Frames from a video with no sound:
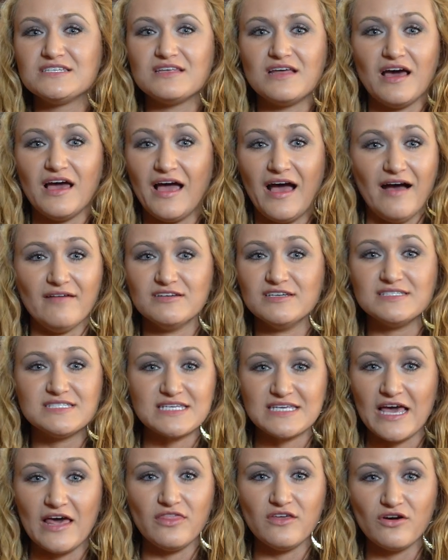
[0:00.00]
that I have it
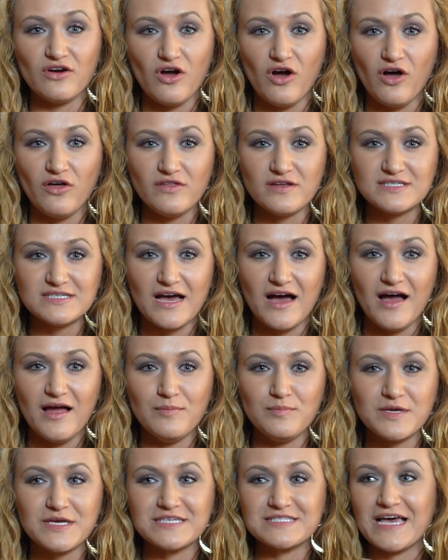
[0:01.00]
together all the
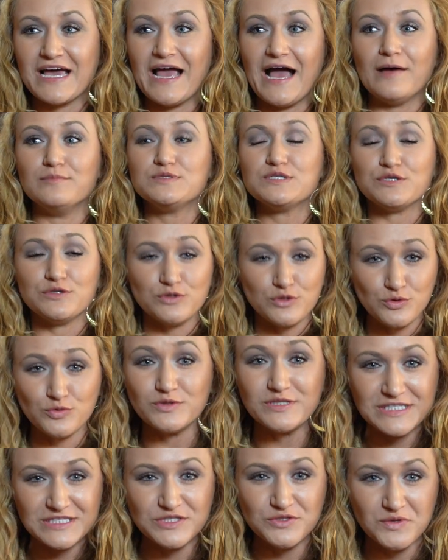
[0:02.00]
time, because I
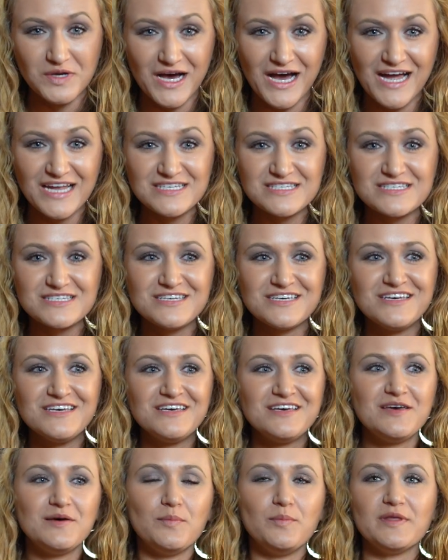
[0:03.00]
absolutely do not.
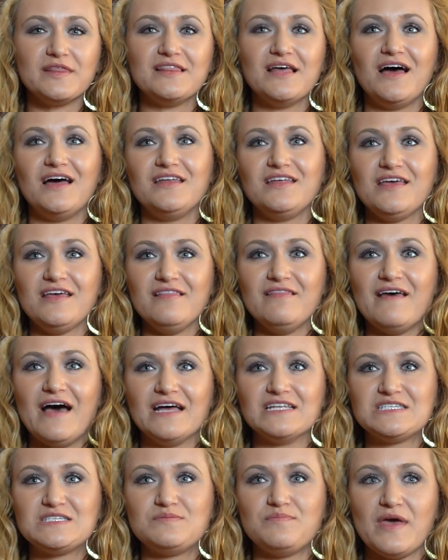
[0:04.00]
But that in
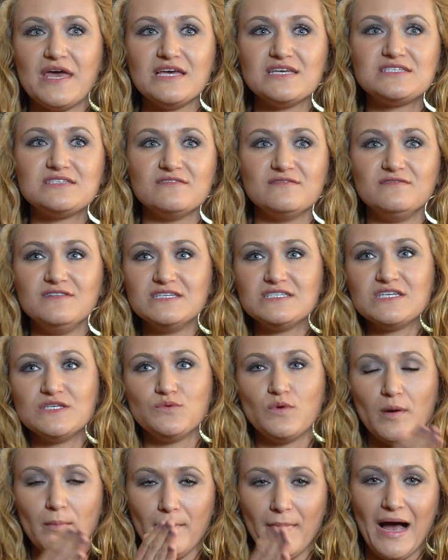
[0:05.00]
that space of this is
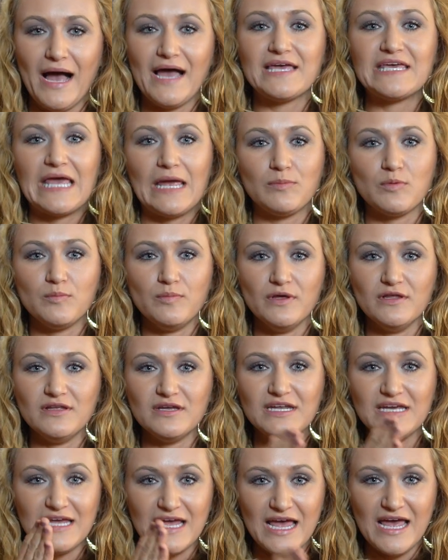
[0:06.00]
where my
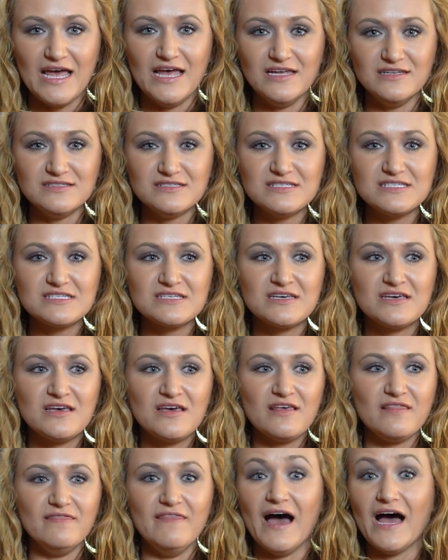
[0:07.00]
capability ends,
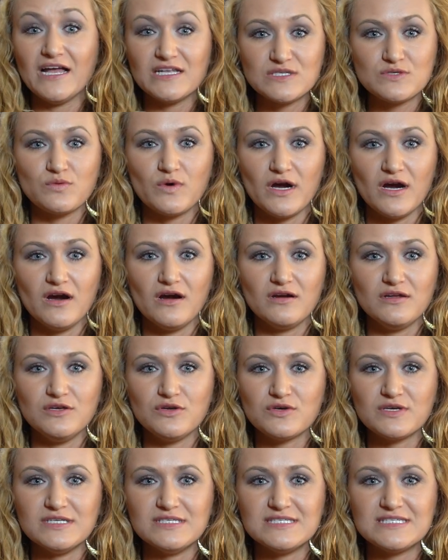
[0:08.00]
that's where you
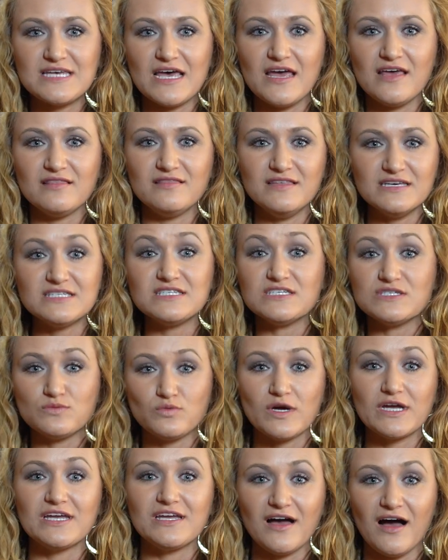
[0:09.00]
can say, this is
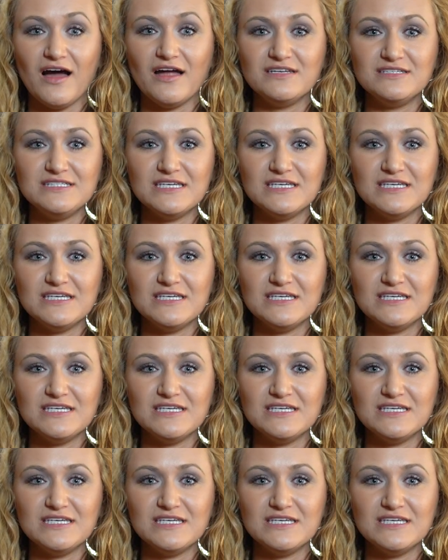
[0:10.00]
what God